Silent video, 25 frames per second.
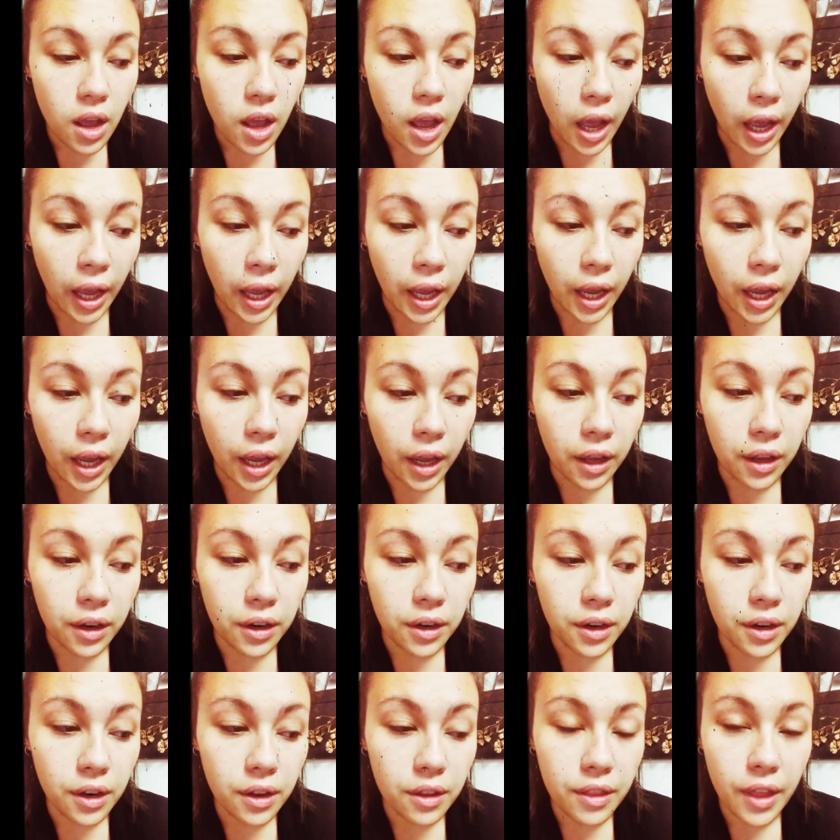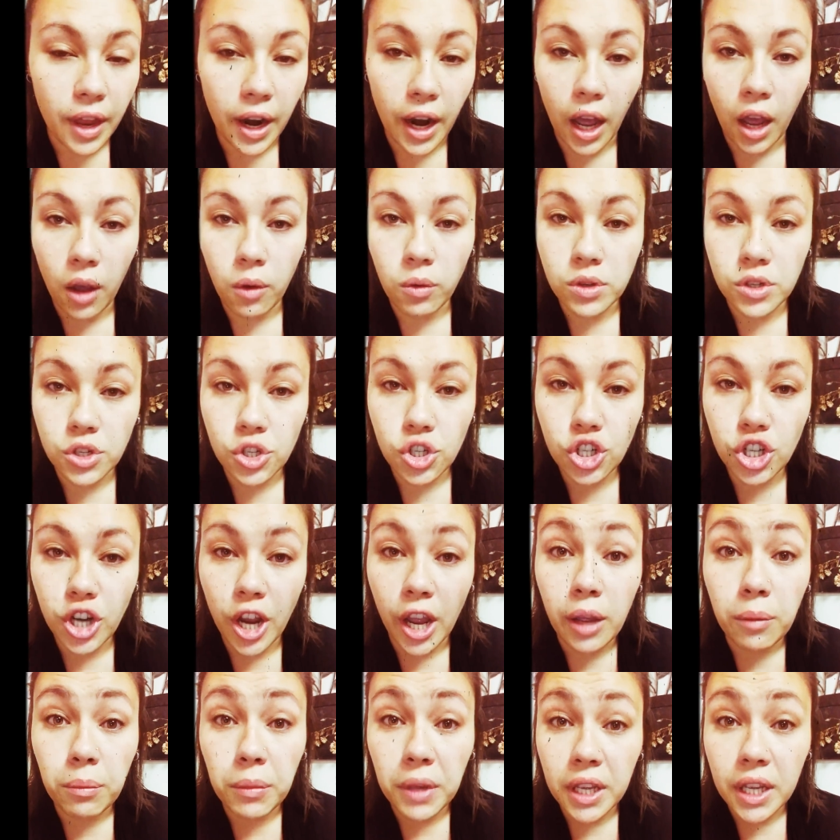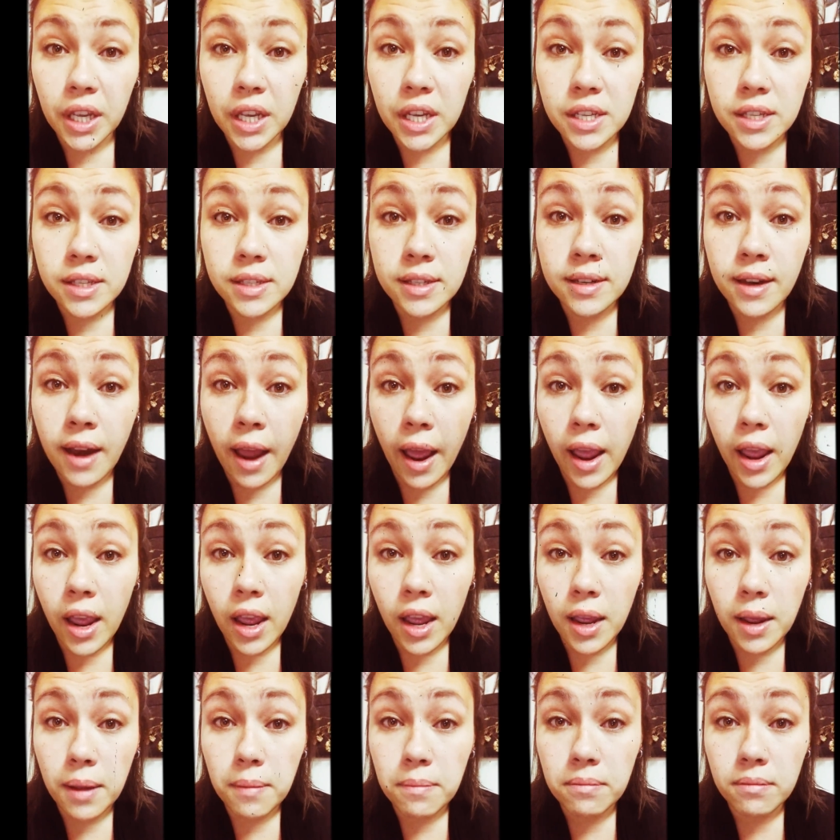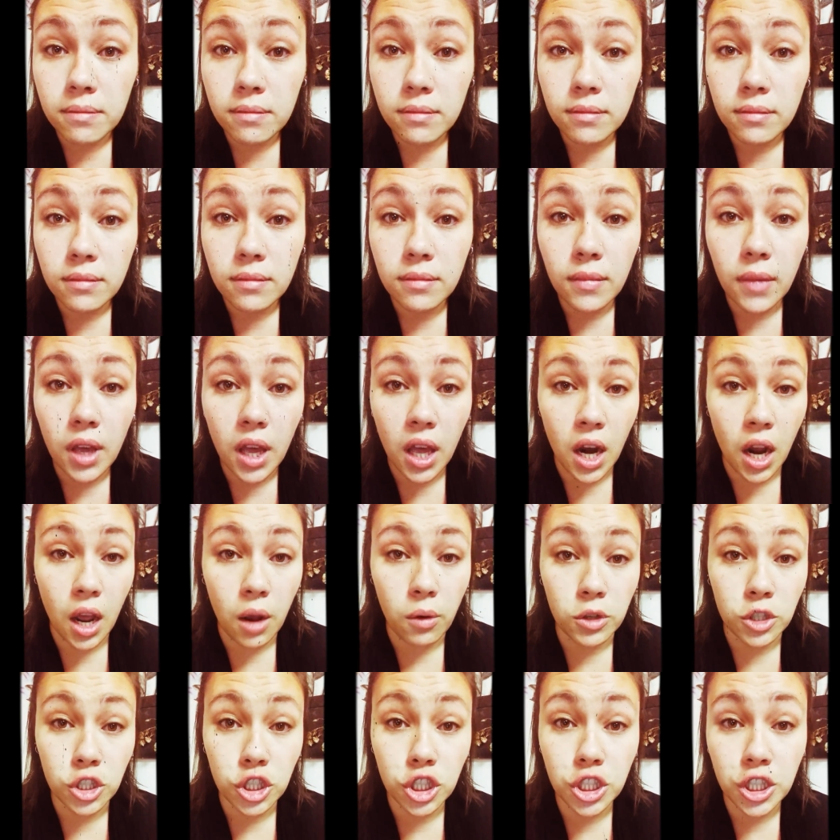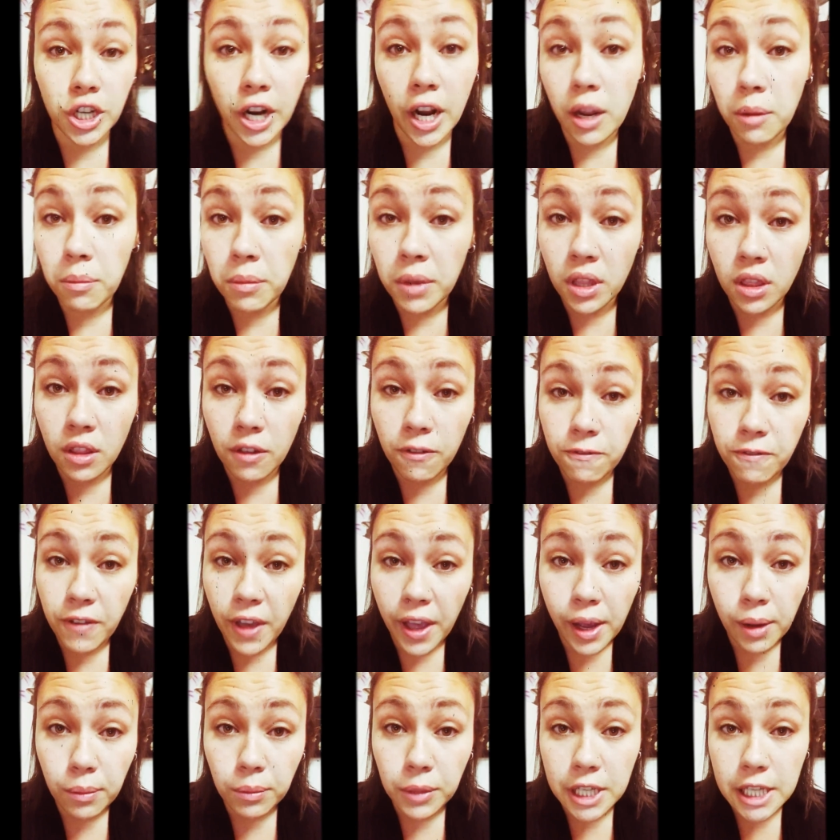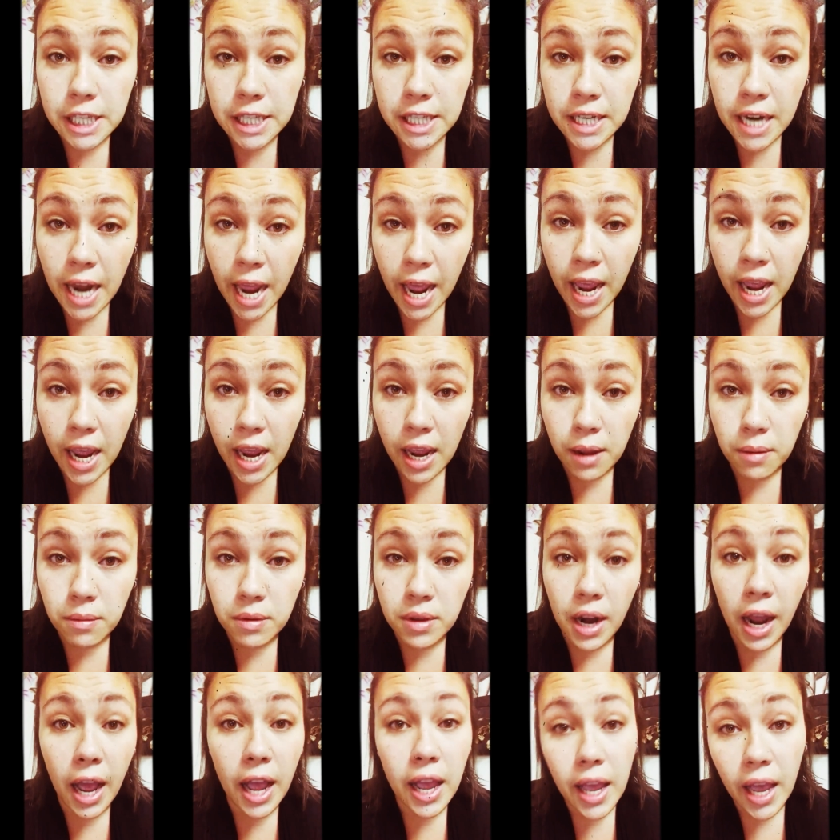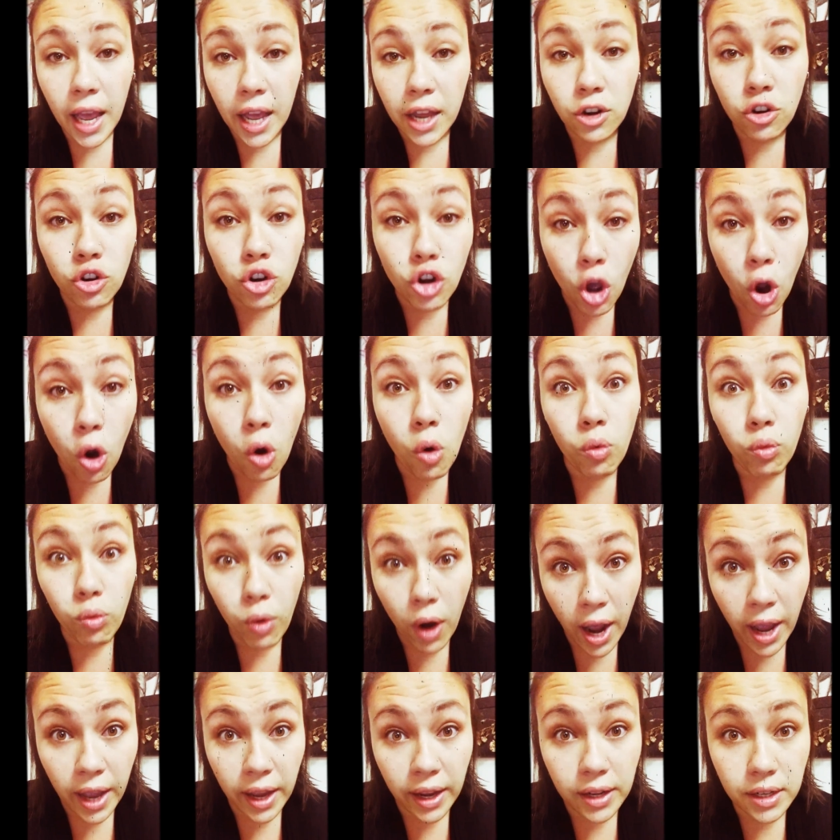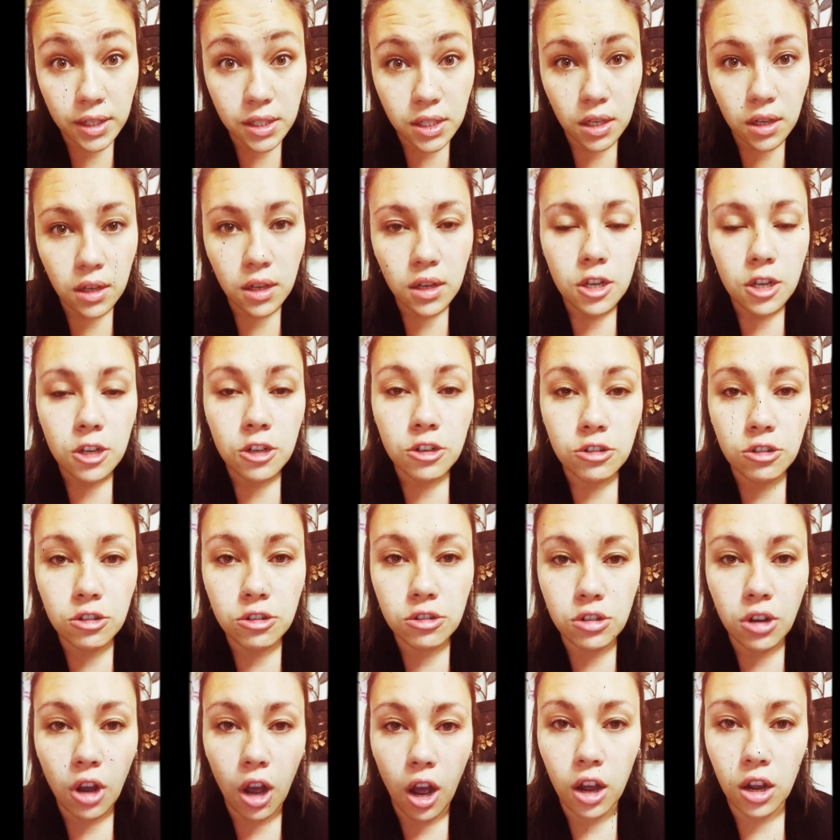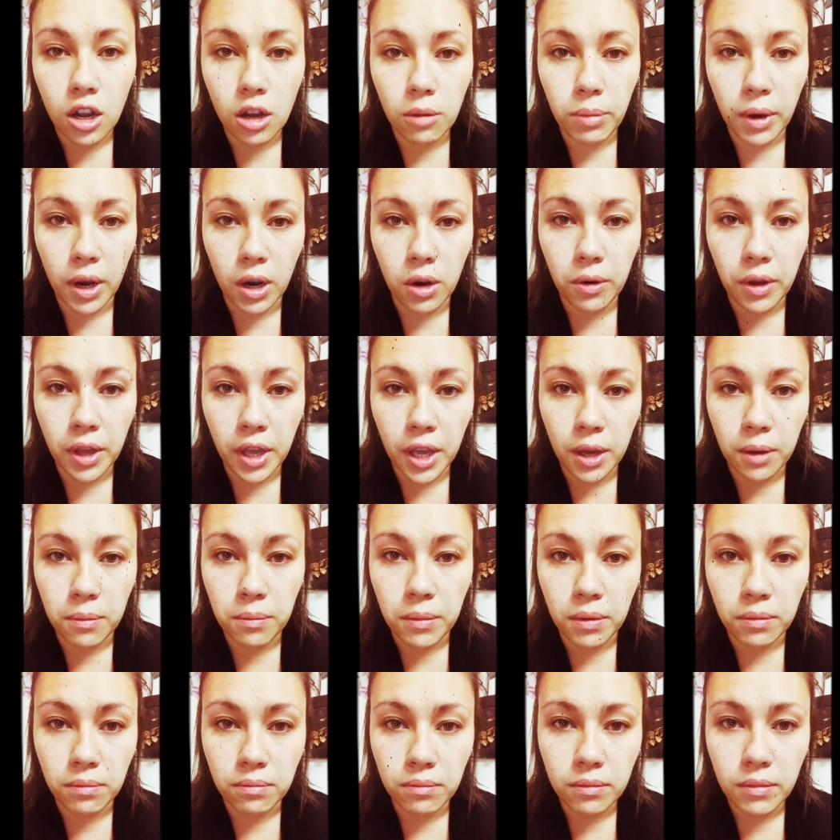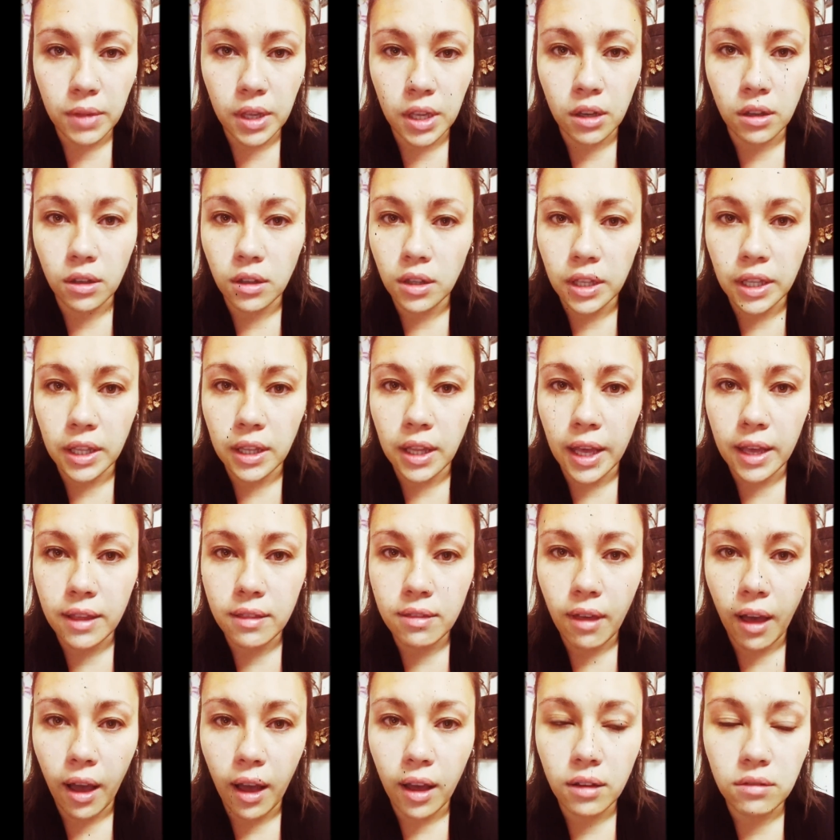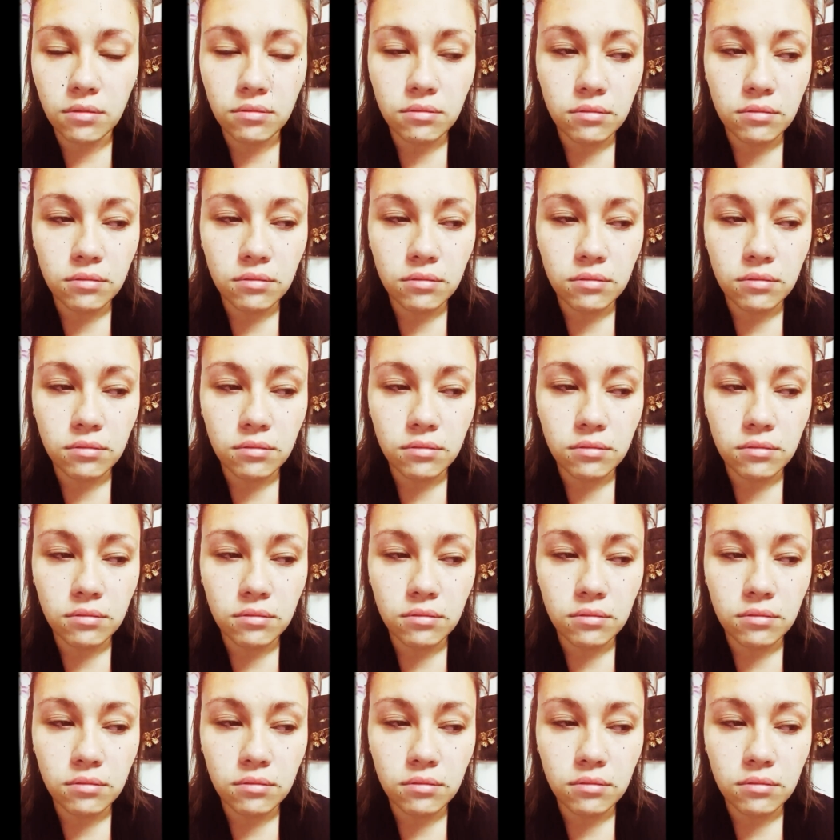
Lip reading: and that I was shaming his name, and I was shaming the family's name, and I had no right to talk about him illy like that.